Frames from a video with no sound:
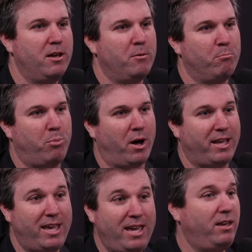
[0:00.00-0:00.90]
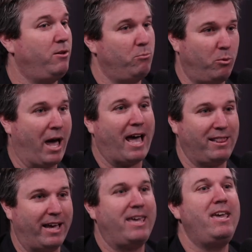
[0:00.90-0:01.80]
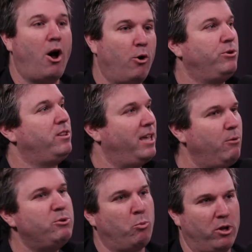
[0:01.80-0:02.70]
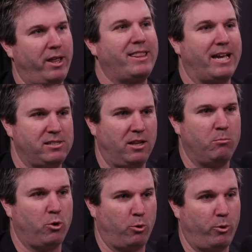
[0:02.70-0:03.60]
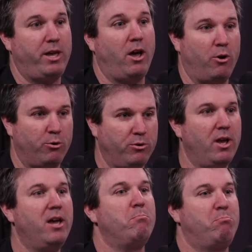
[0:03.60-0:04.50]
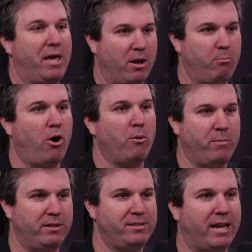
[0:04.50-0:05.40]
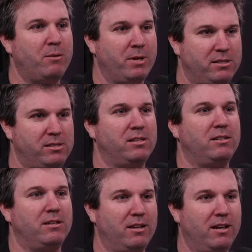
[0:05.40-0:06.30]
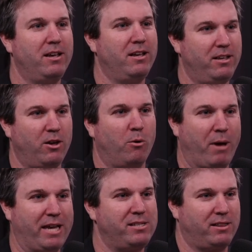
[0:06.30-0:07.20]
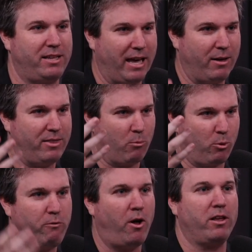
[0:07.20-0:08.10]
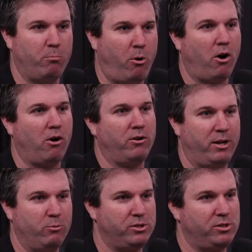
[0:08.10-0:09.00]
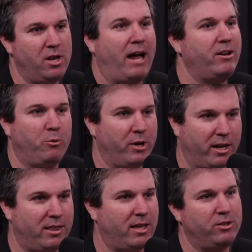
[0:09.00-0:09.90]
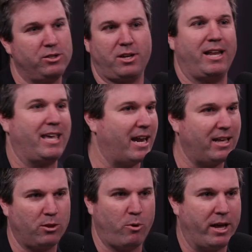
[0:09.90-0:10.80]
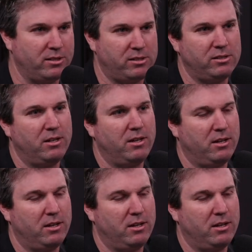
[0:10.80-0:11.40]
But he was more like that slumlord where he owned big apartment tenements and, basically that were falling apart, and he was not doing anything and just kind of getting the rents. Yeah.